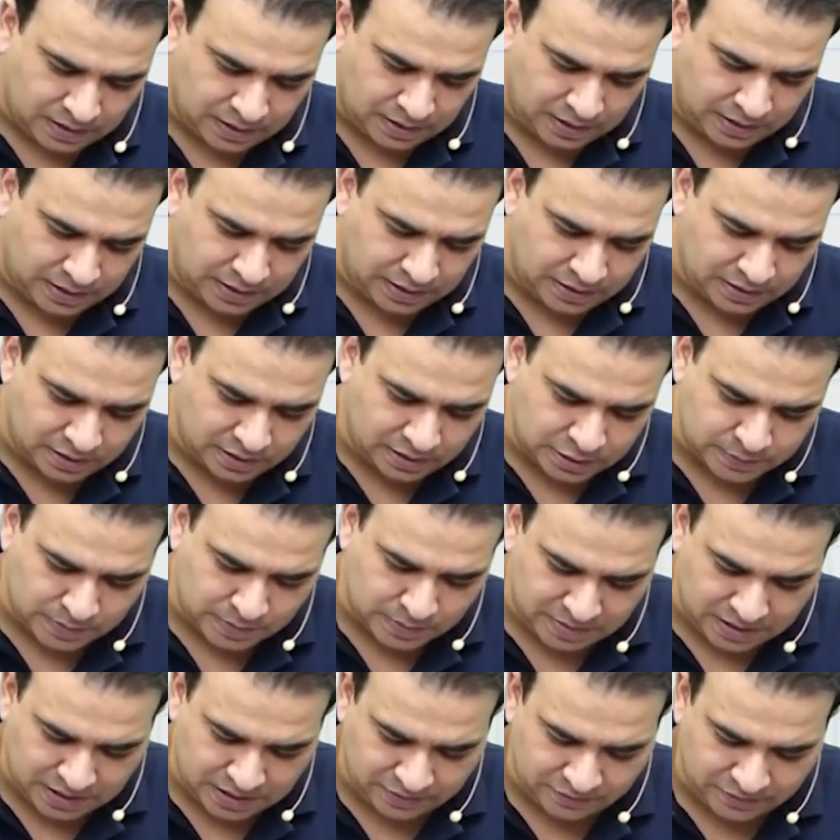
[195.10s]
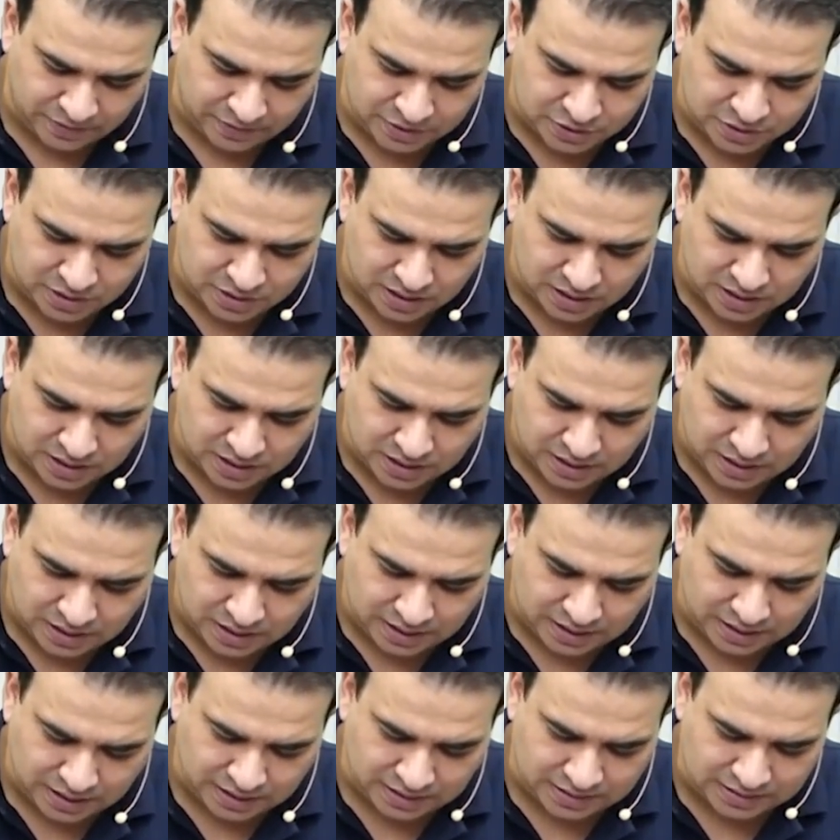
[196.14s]
Internal spermatic fascia,
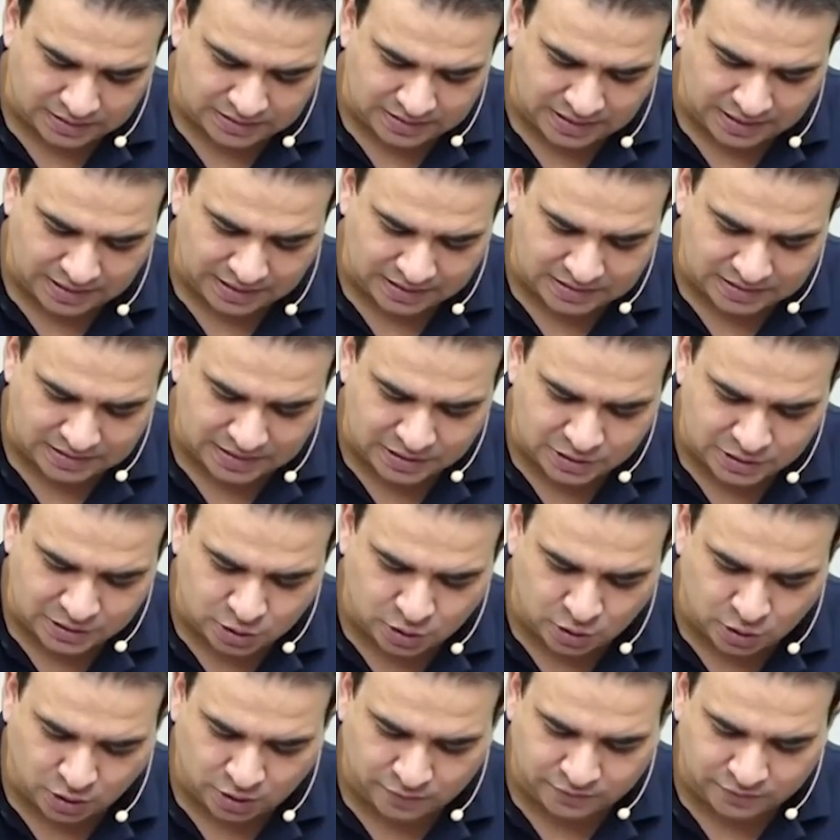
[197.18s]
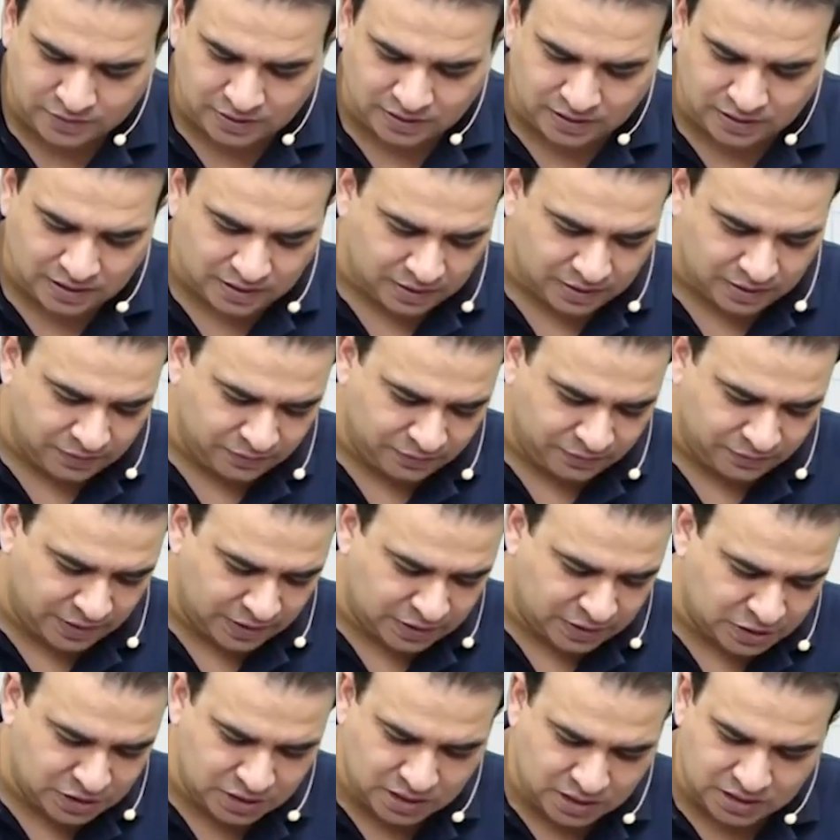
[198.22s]
it is the extension of the
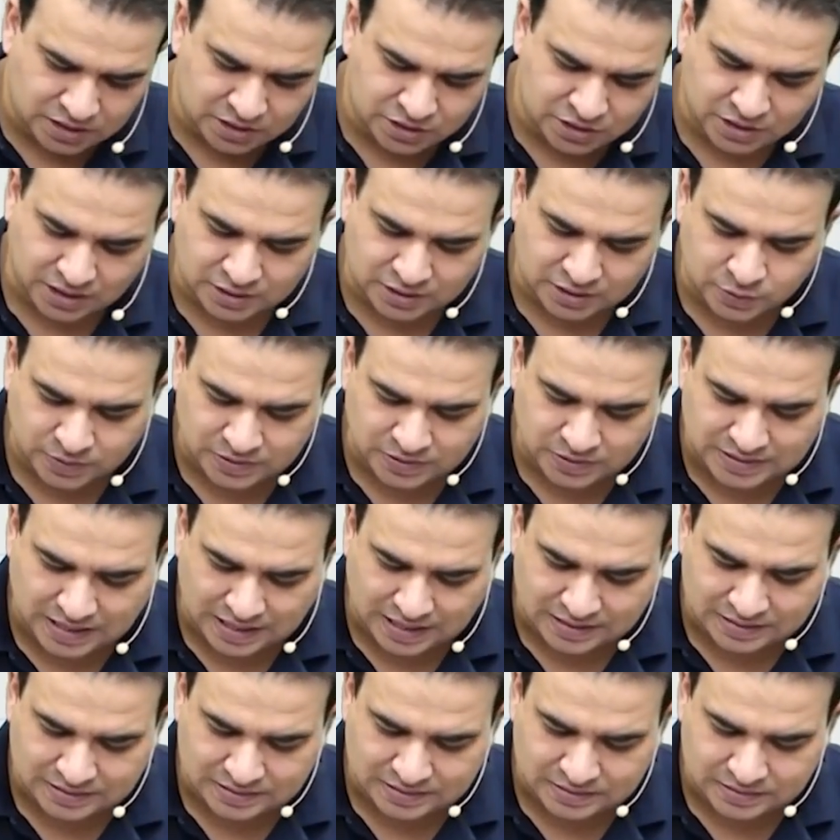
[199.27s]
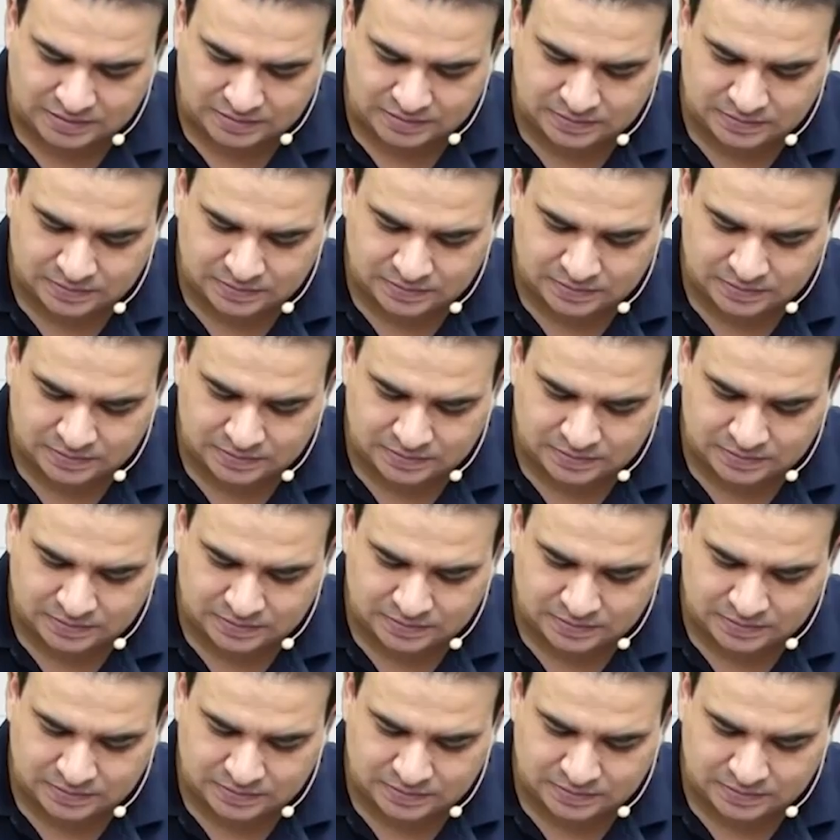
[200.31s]
fascia transversalis.